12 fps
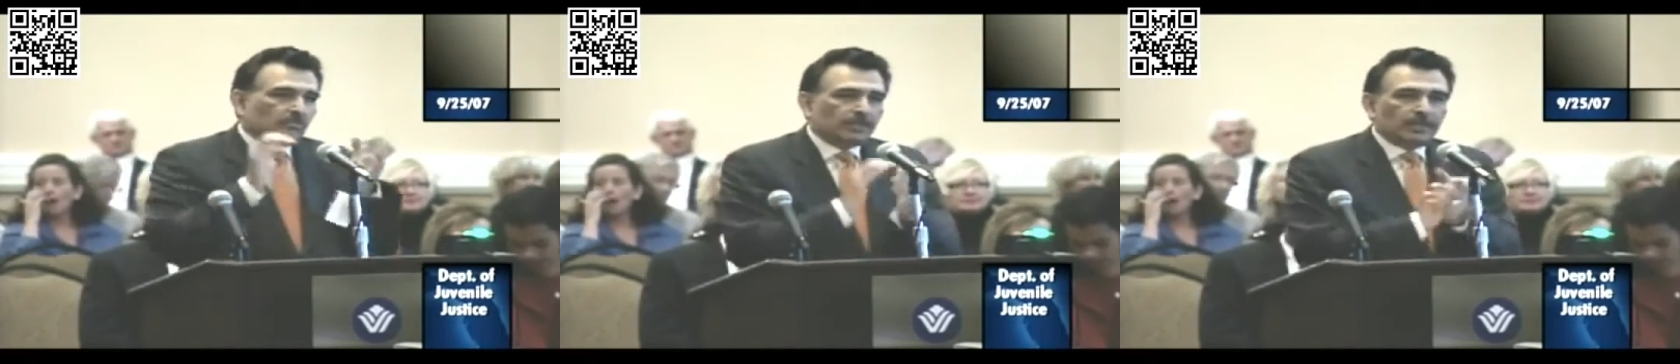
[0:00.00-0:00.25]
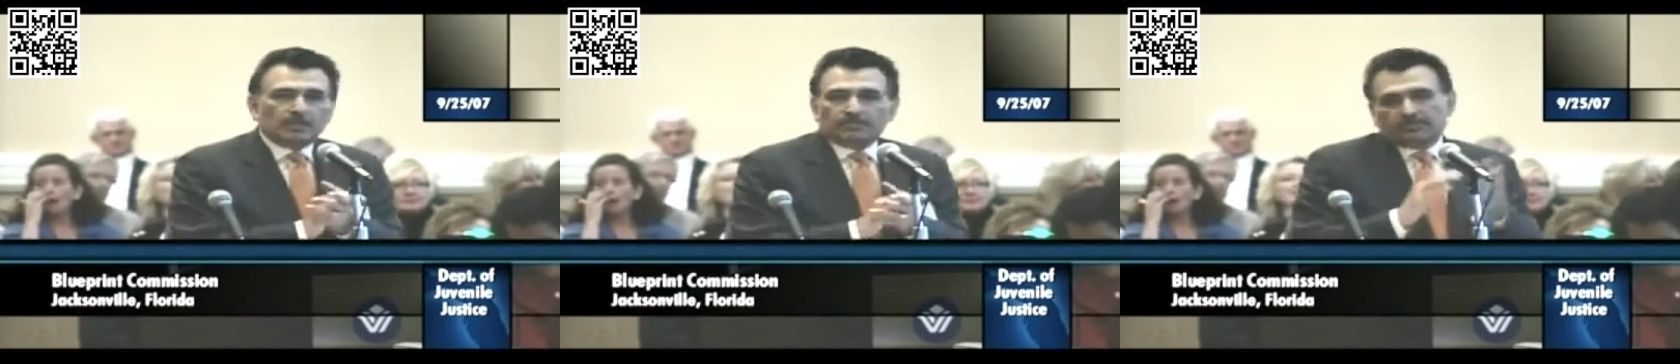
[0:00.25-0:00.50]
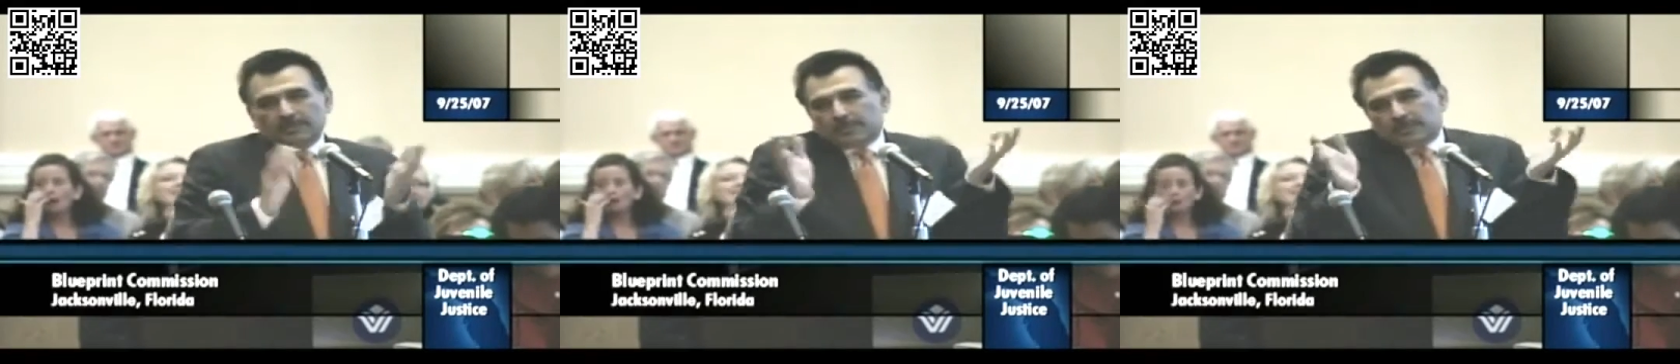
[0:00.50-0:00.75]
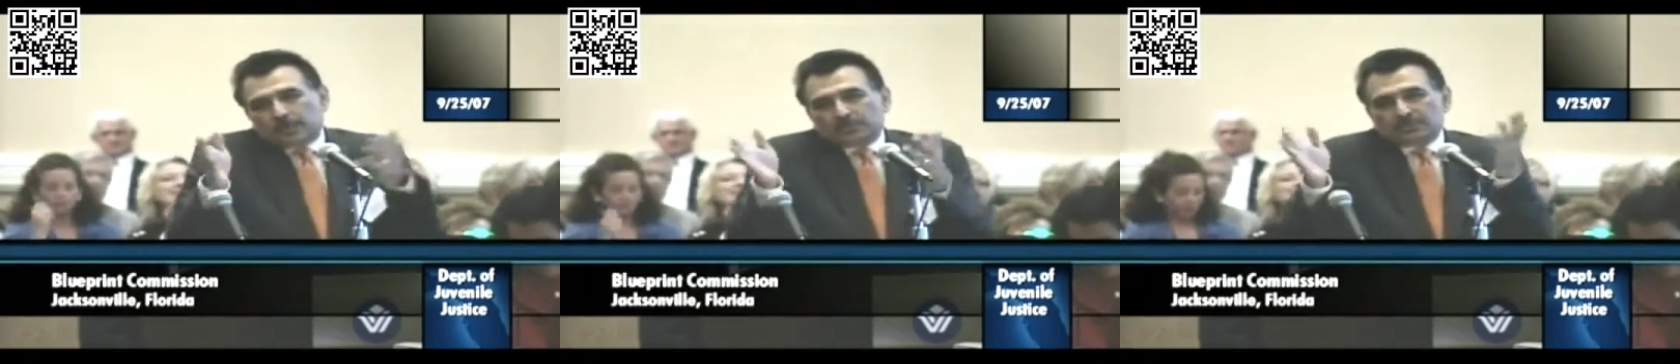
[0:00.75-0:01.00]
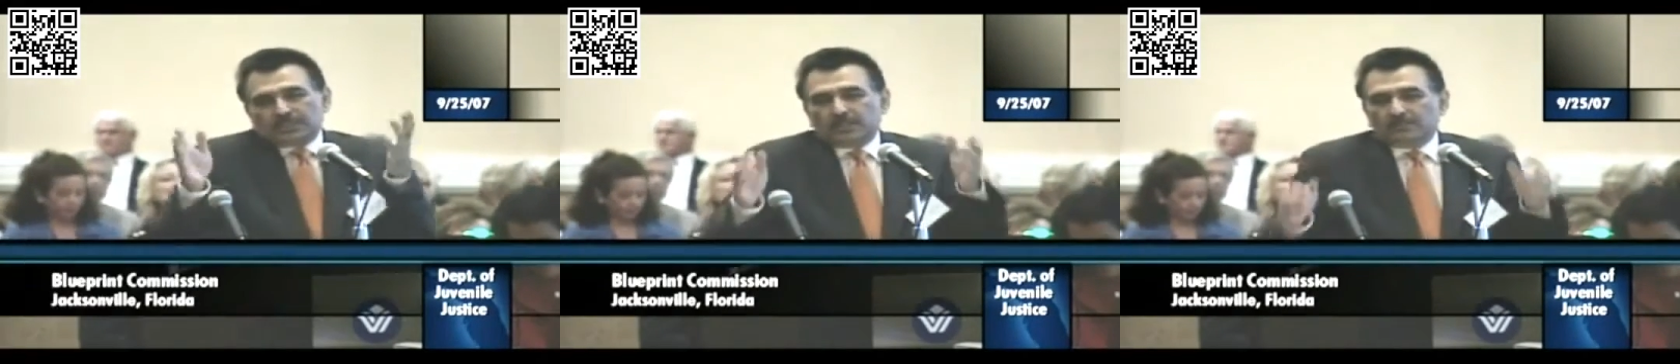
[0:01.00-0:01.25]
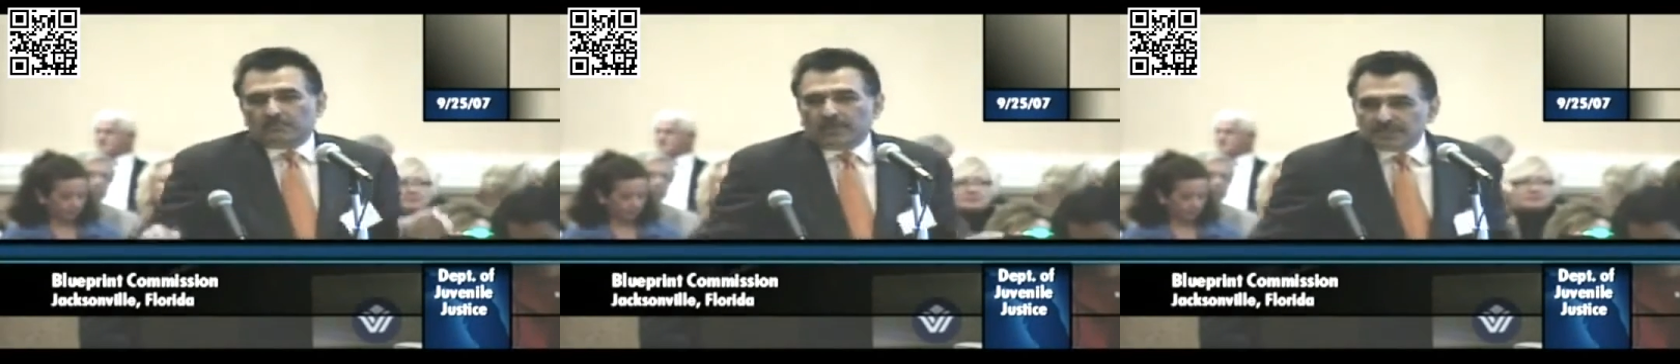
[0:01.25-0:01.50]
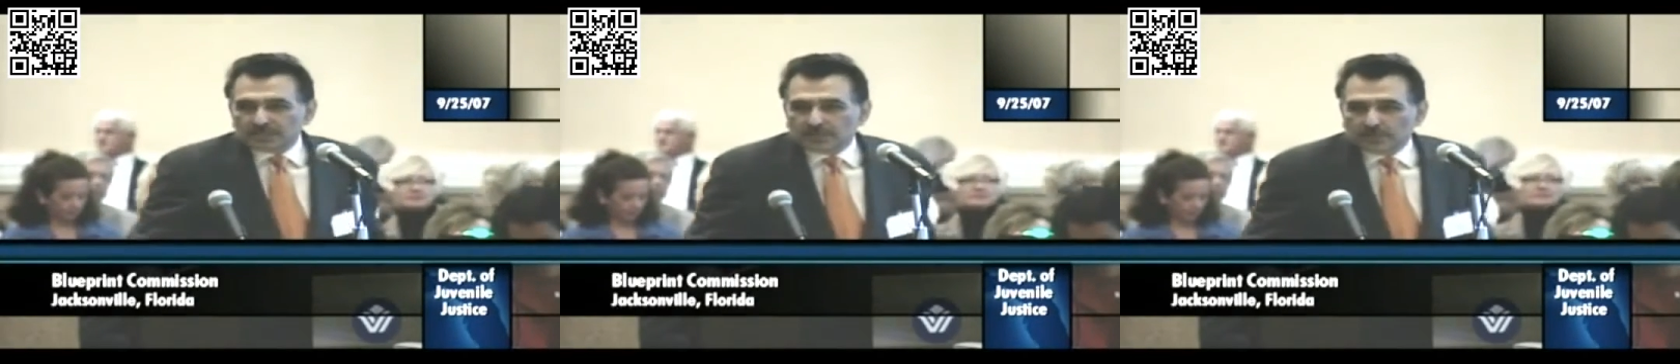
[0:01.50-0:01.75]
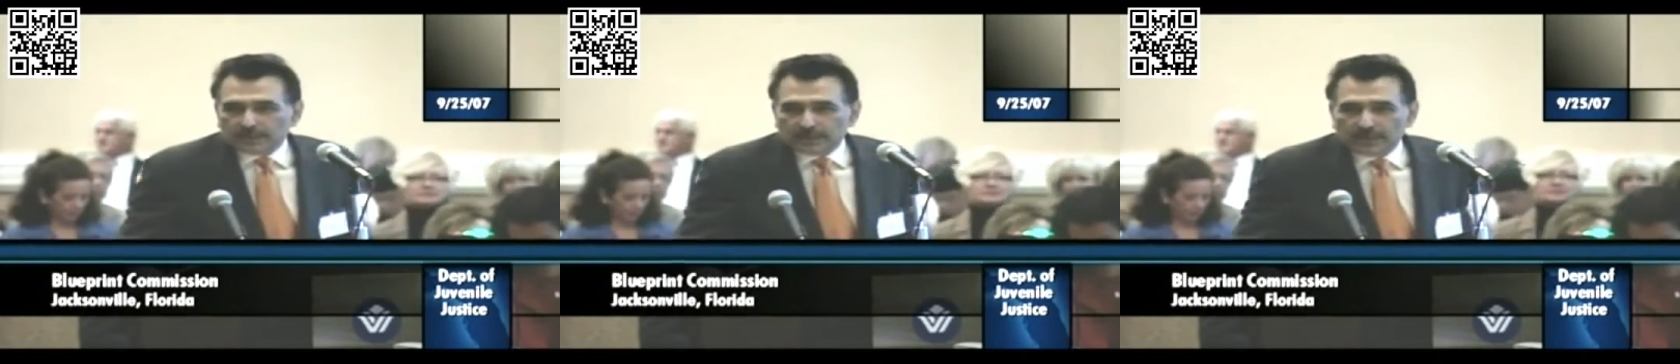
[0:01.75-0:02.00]
and that was the end of my
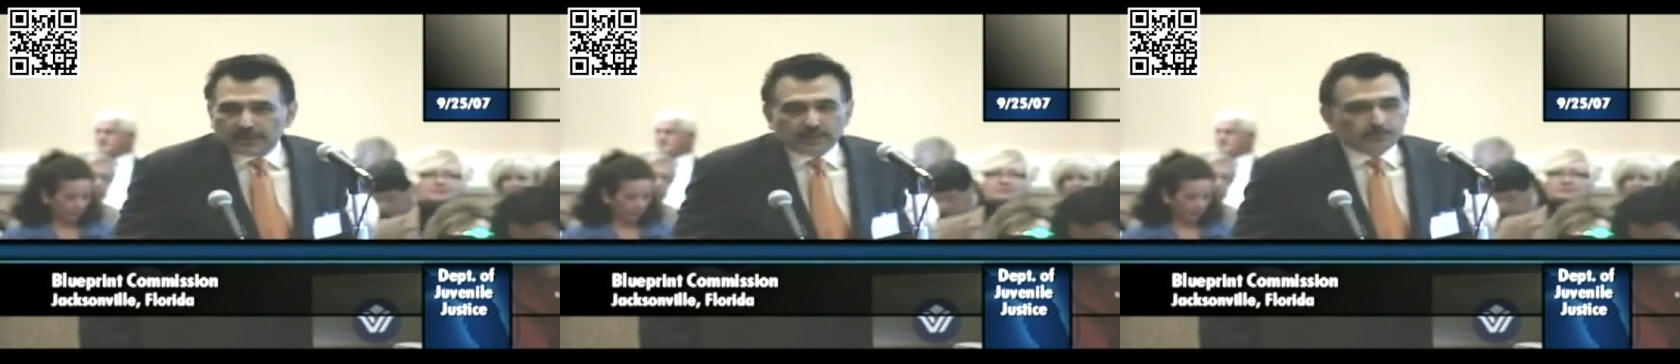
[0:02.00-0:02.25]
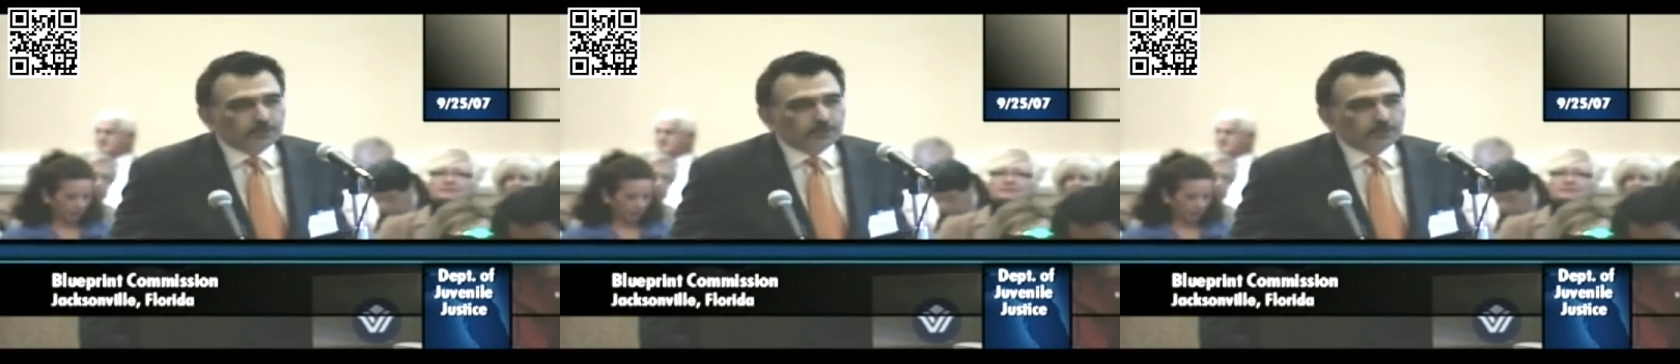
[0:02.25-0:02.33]
story there.